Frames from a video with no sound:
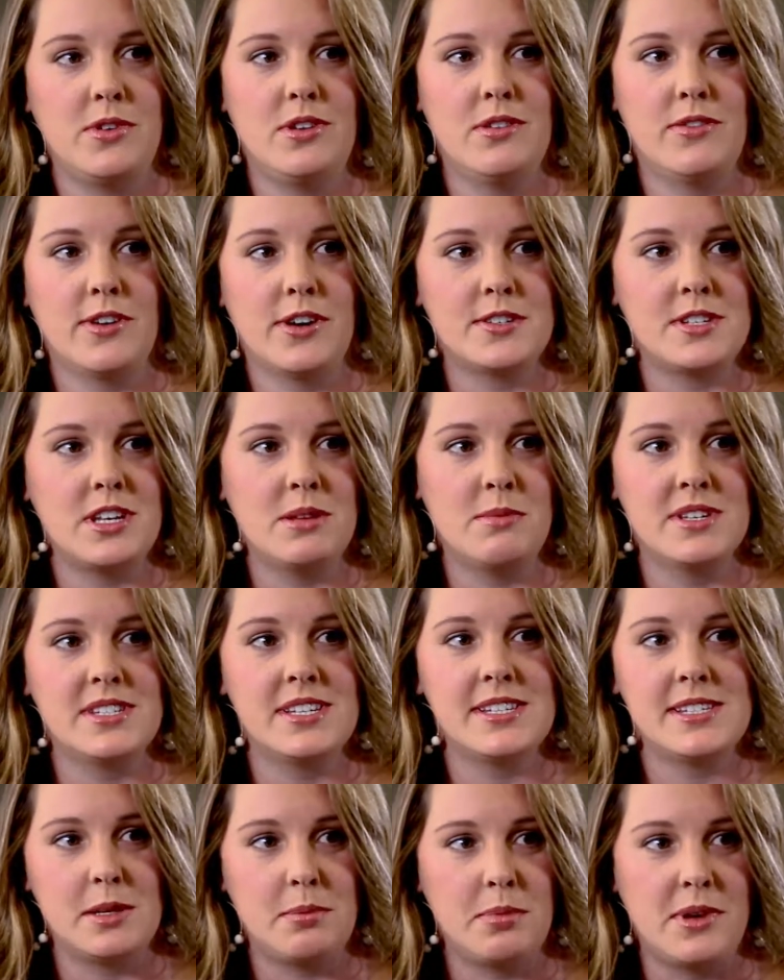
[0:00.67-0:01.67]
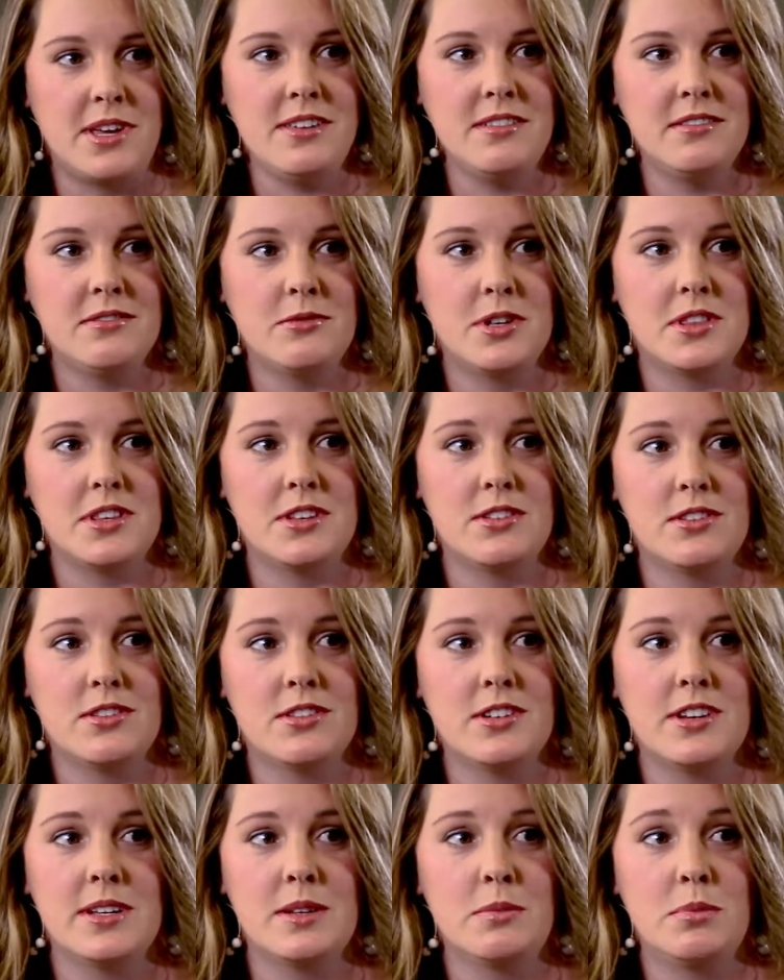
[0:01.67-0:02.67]
the University of Mississippi with a
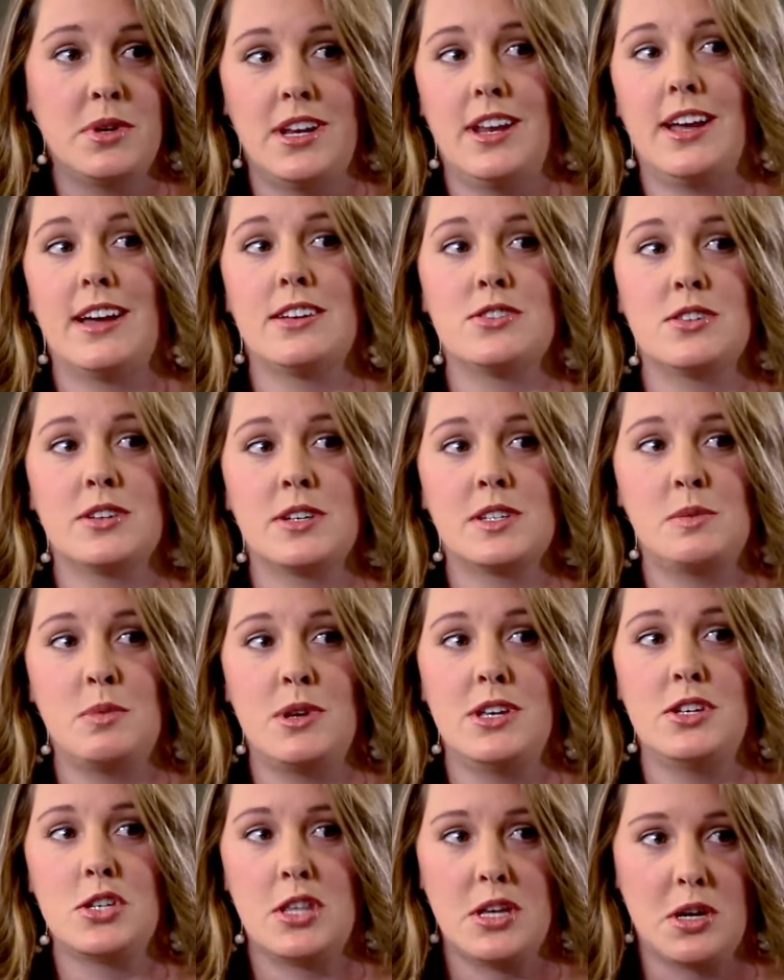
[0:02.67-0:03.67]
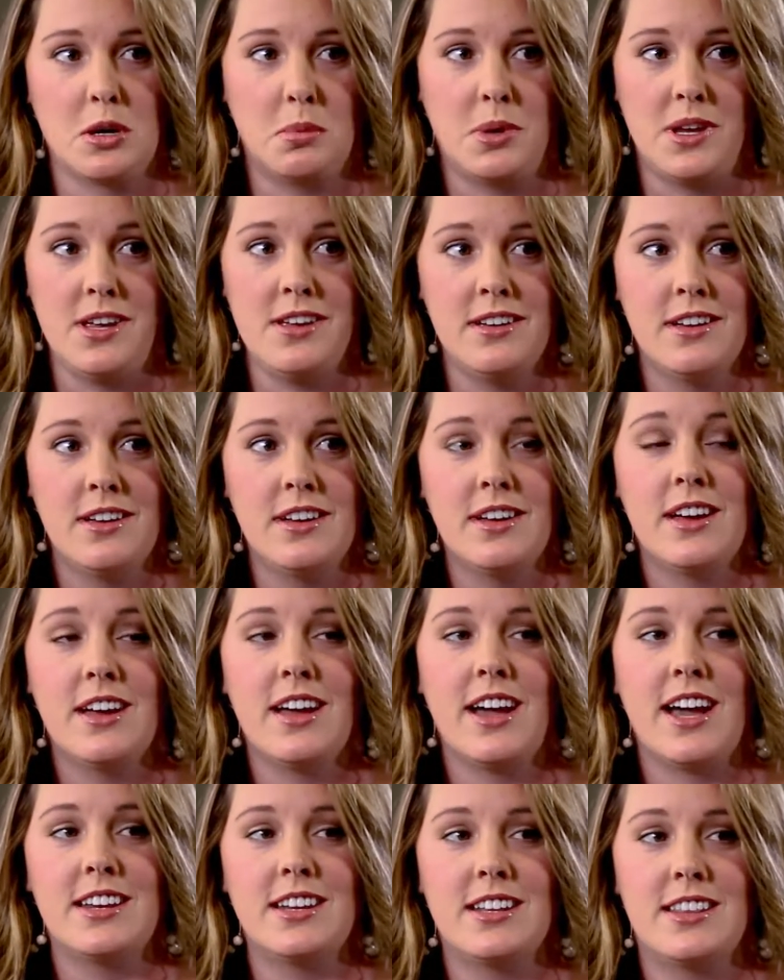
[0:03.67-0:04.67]
degree in pediatric speech therapy.
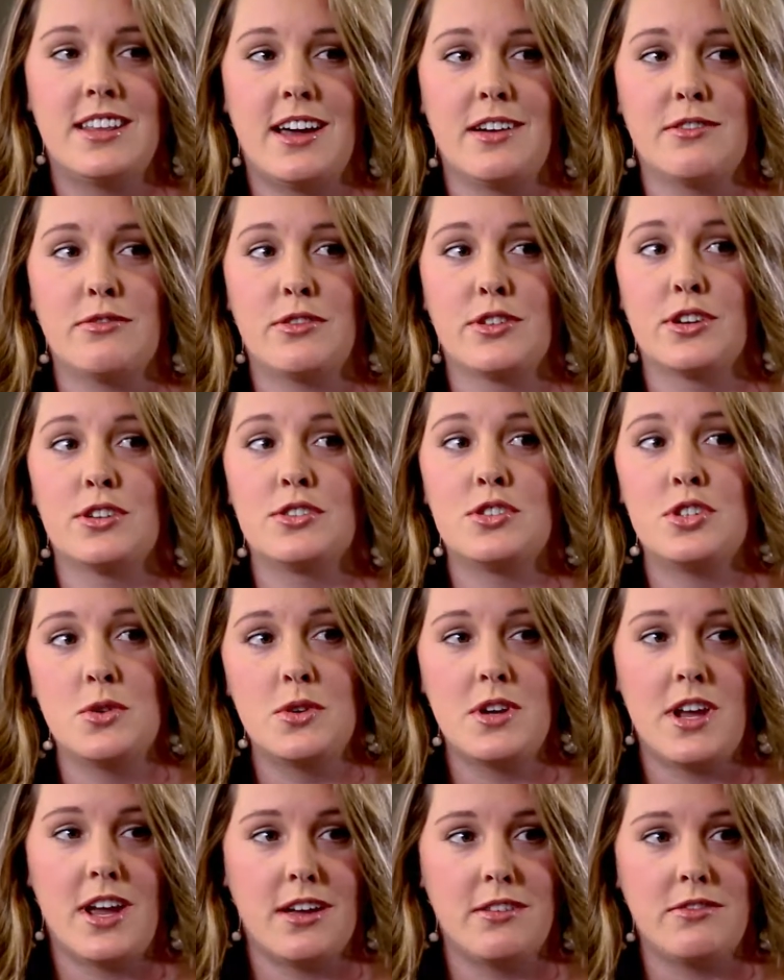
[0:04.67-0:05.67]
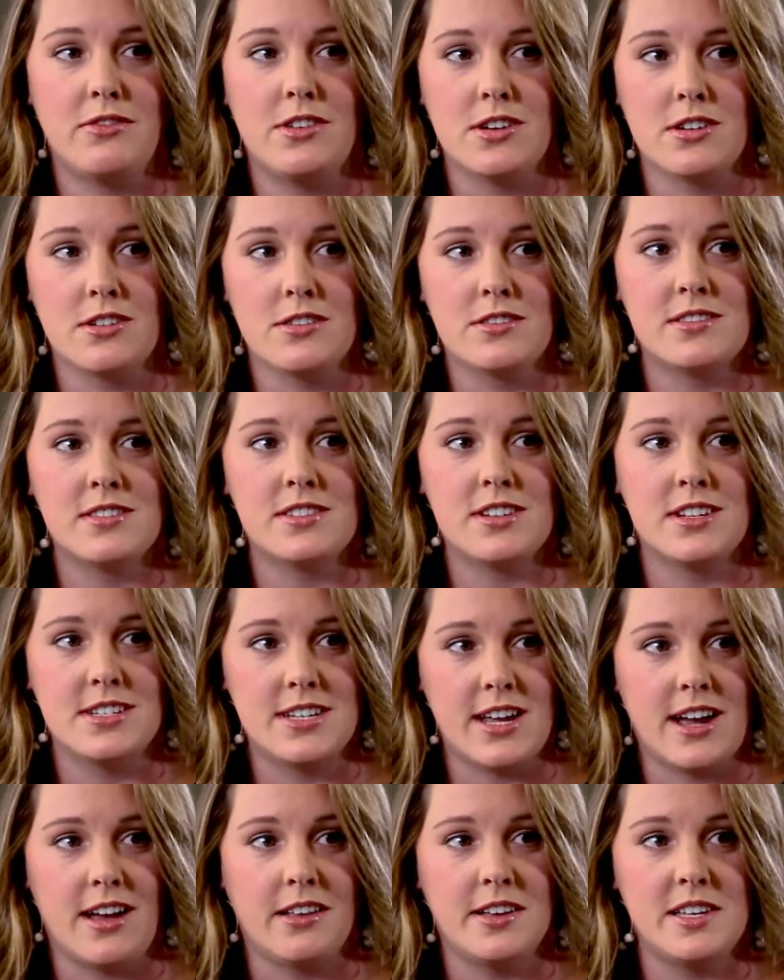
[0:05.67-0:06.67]
I did that for two and a half years in
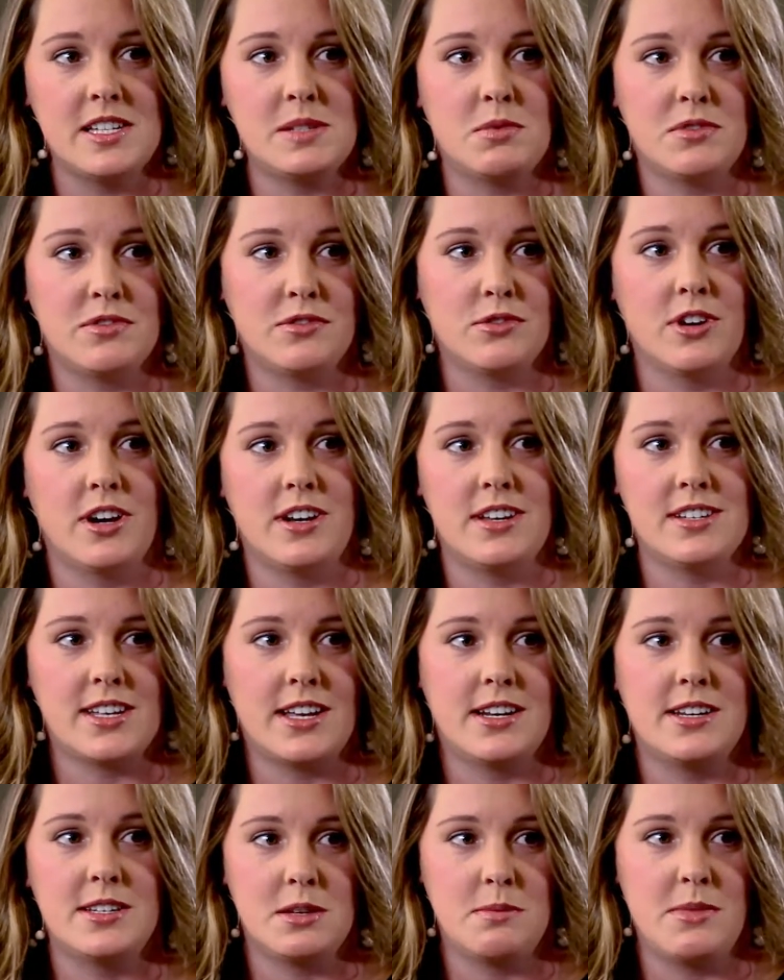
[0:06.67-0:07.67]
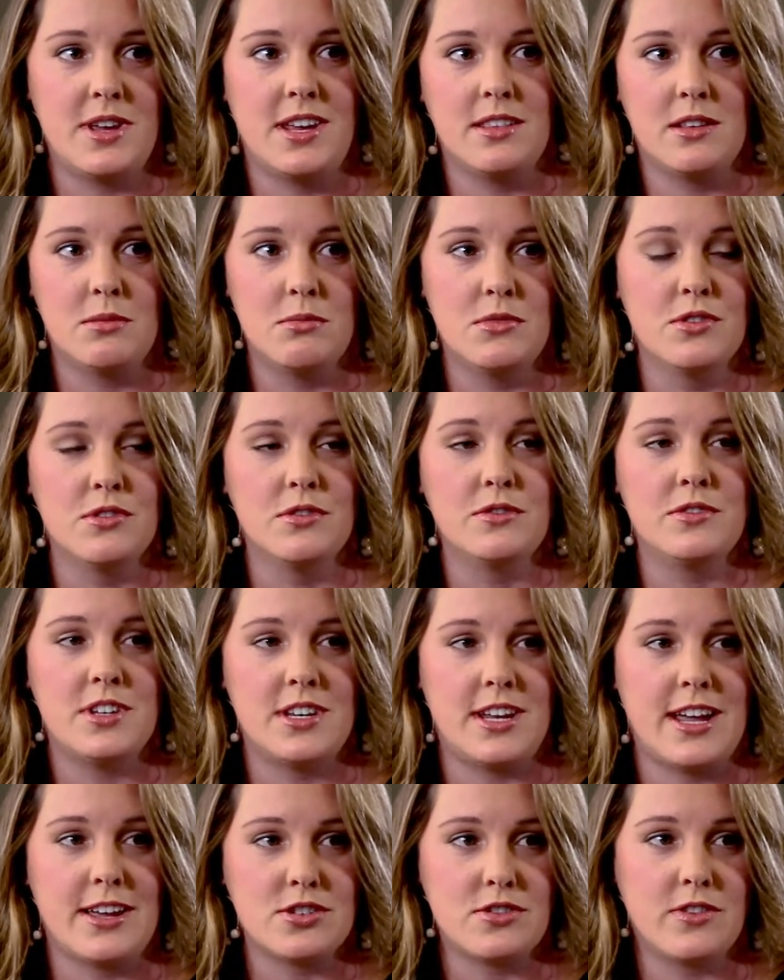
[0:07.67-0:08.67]
Dallas before I decided to make the move to
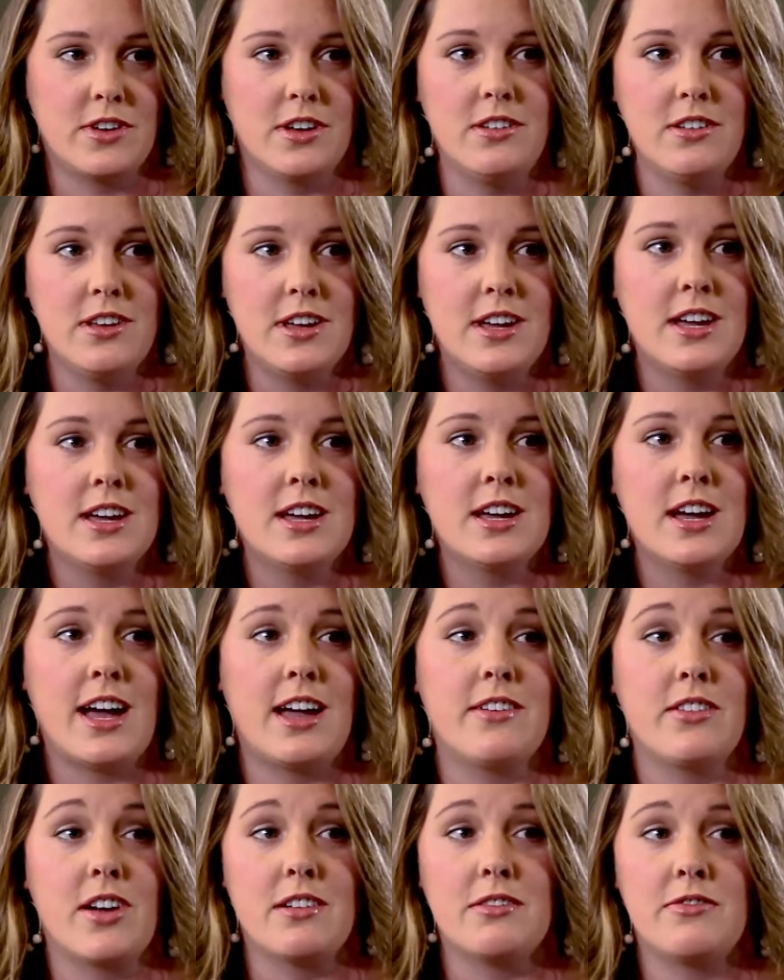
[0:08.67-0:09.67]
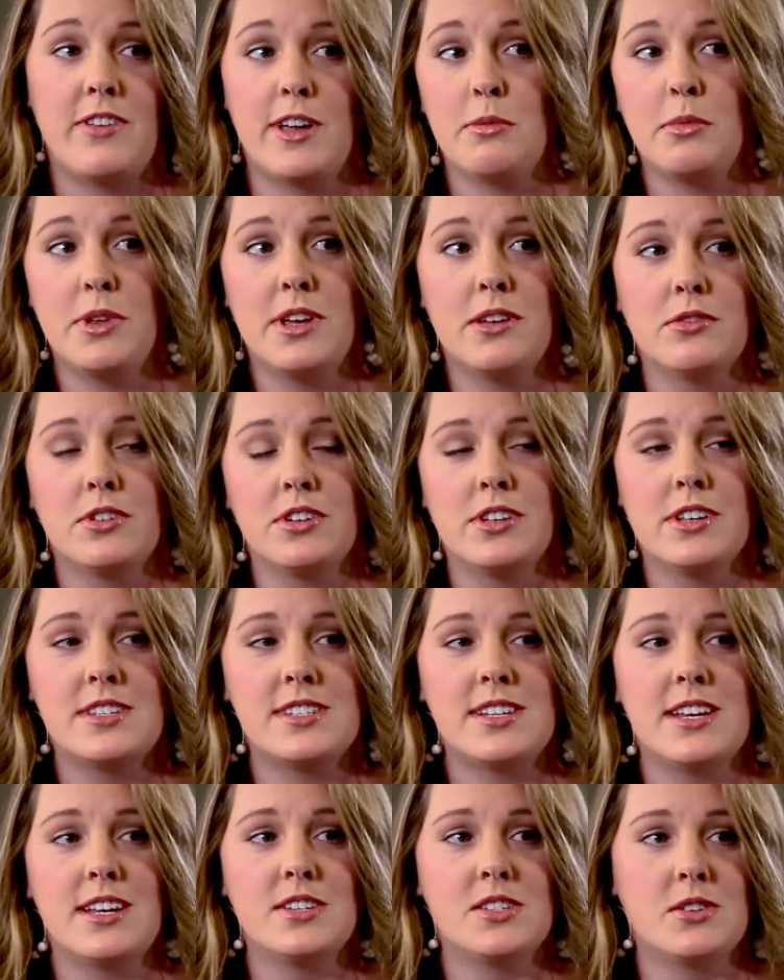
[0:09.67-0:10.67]
Nashville. I've got family in real
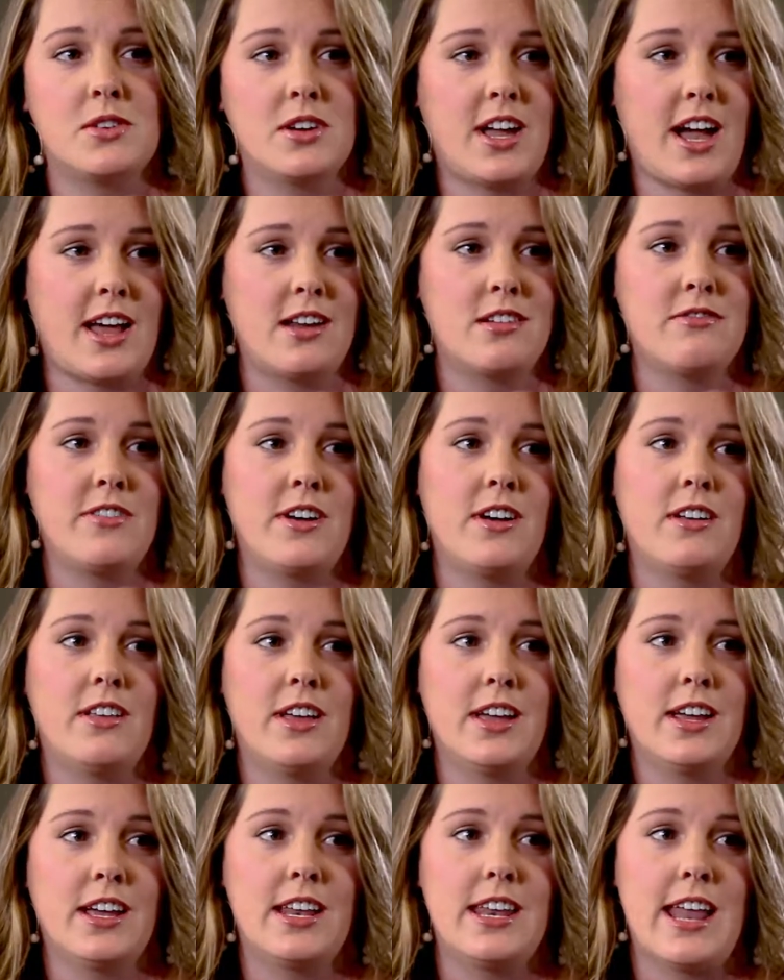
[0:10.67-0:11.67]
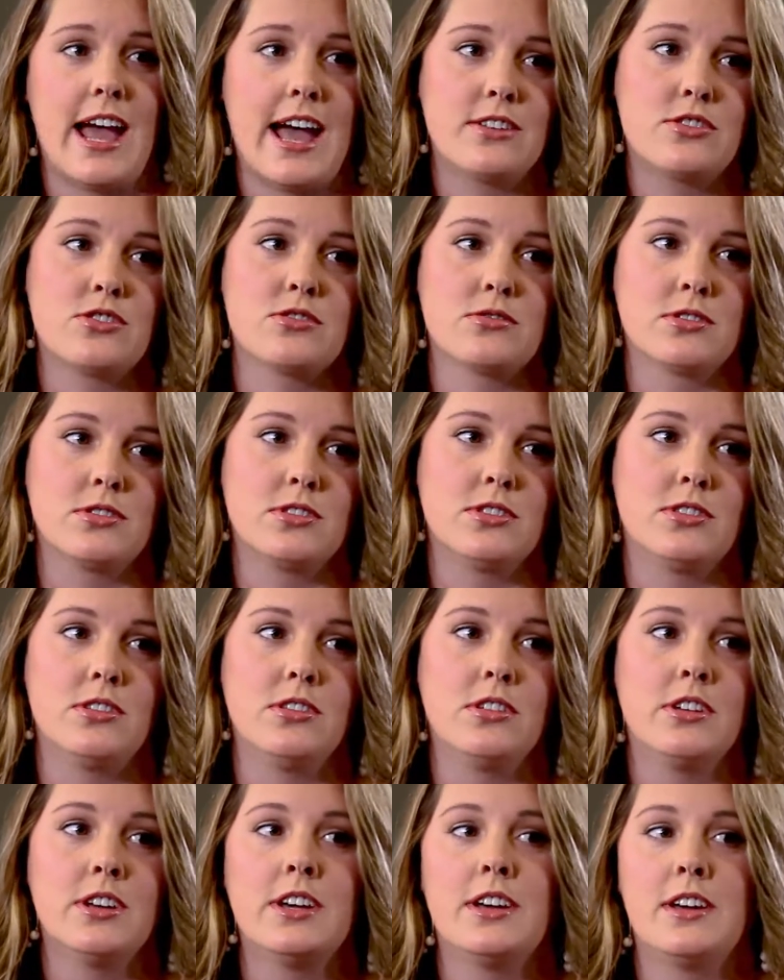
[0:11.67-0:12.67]
estate, so it kind of felt like a natural